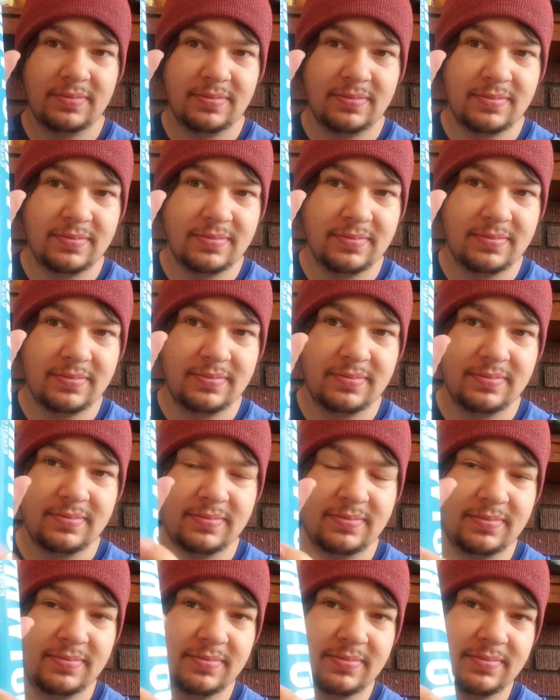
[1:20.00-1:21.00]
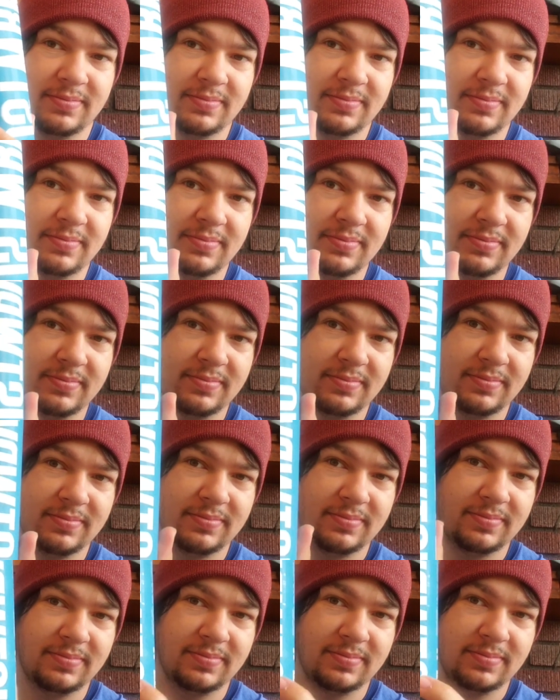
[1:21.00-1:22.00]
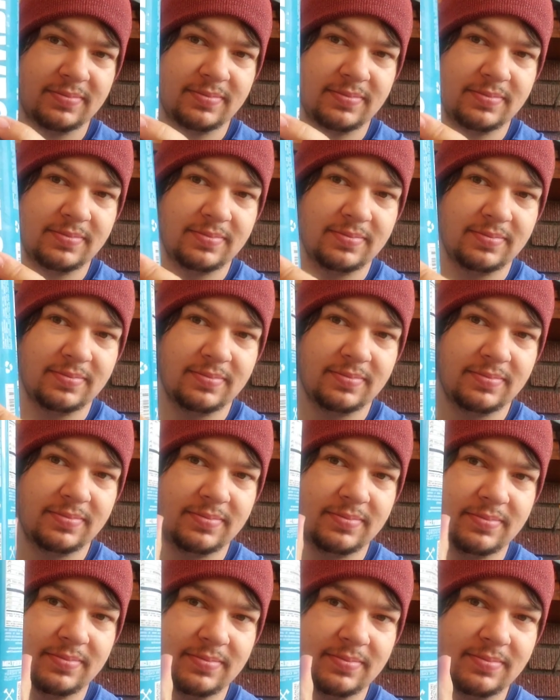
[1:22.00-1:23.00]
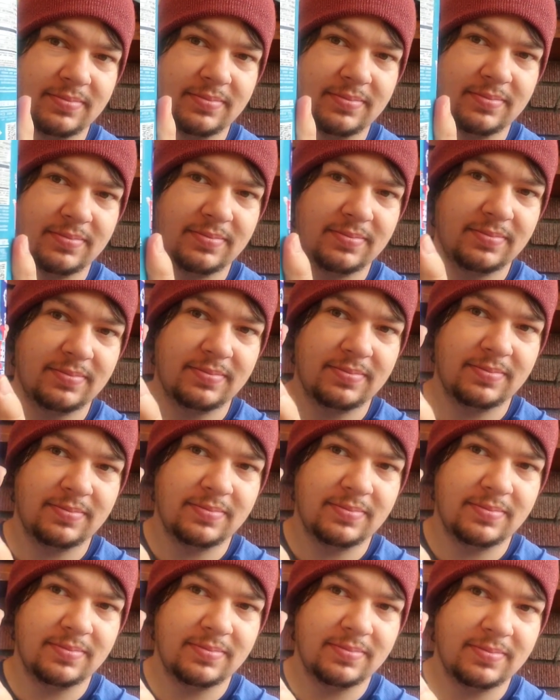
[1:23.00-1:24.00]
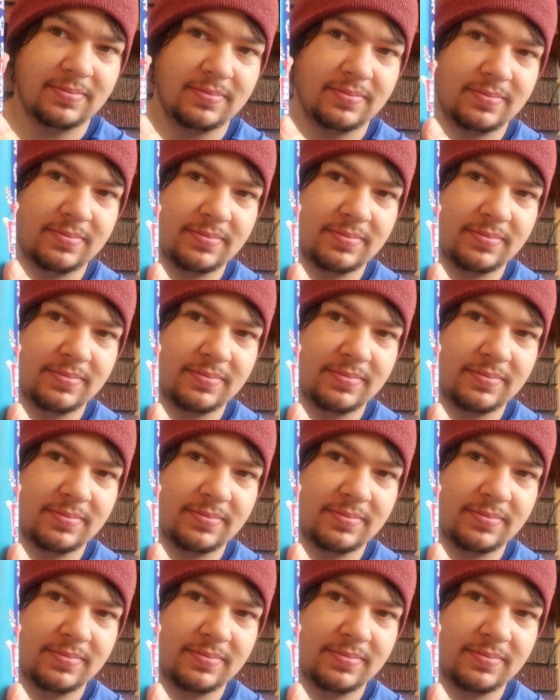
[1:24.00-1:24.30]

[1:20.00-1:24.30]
Nothing is said.